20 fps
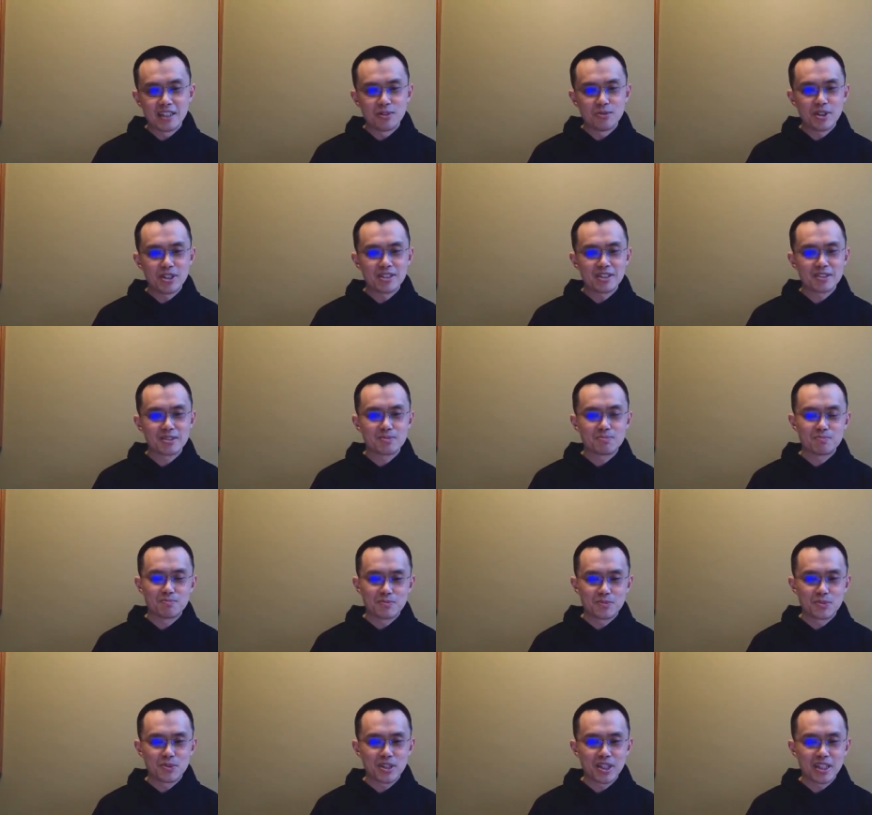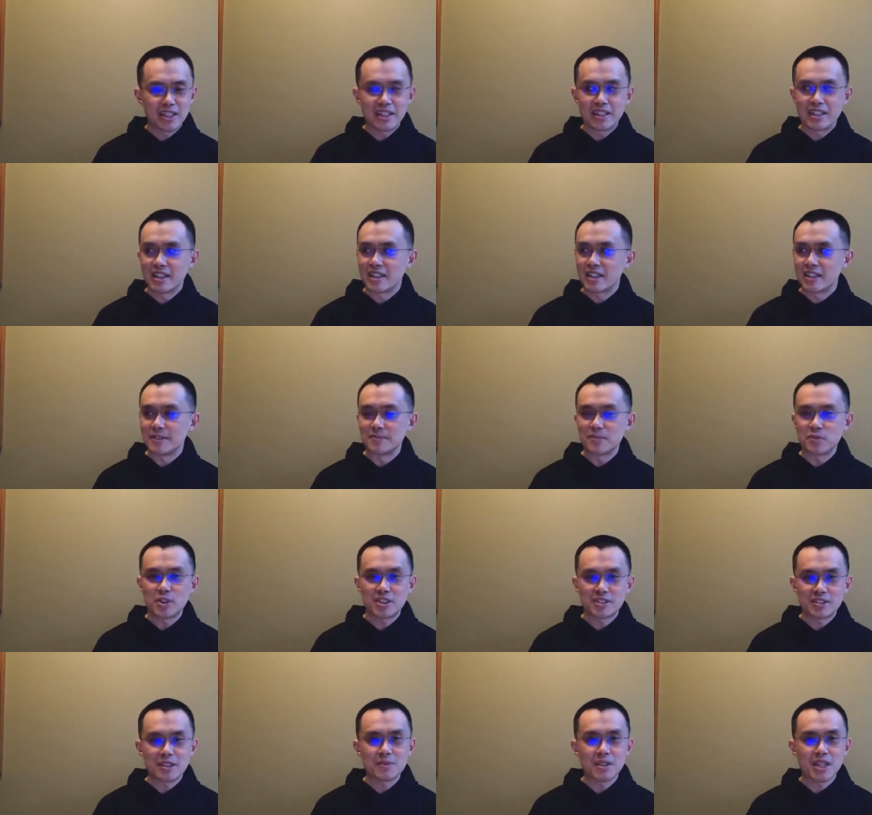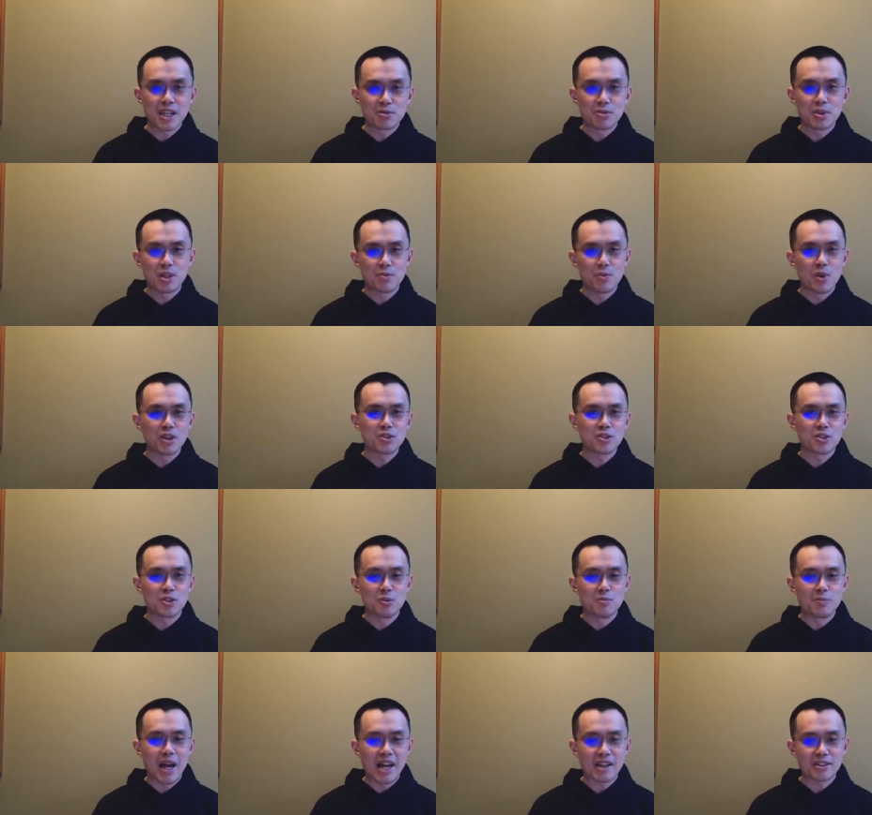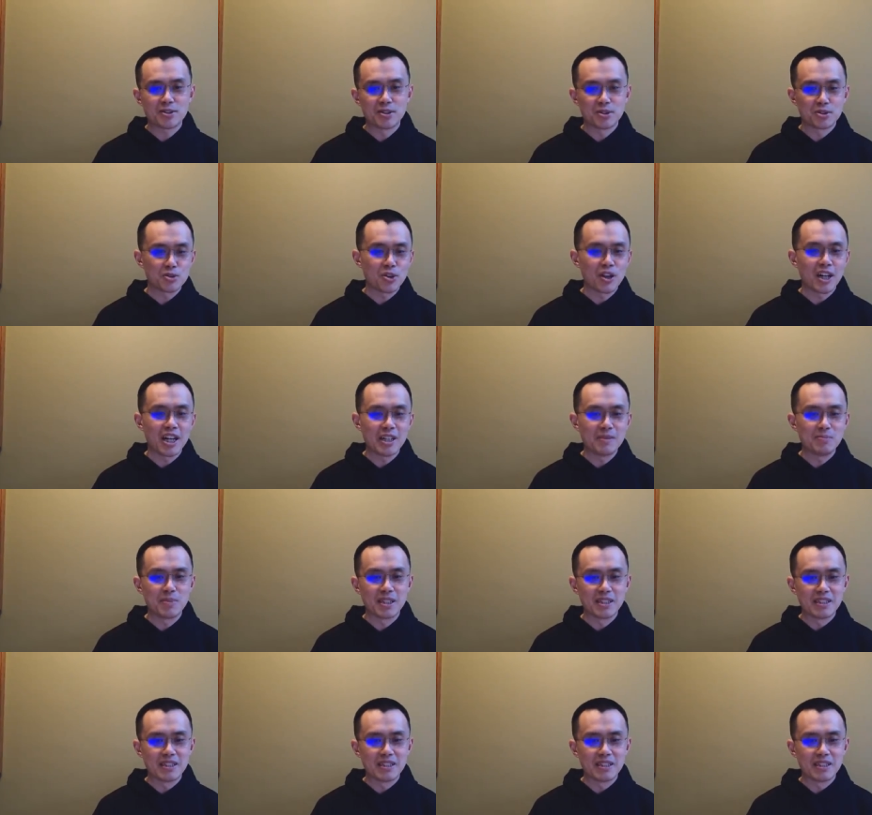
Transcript: uh, which is really, um, which is something I really want to go back to and try.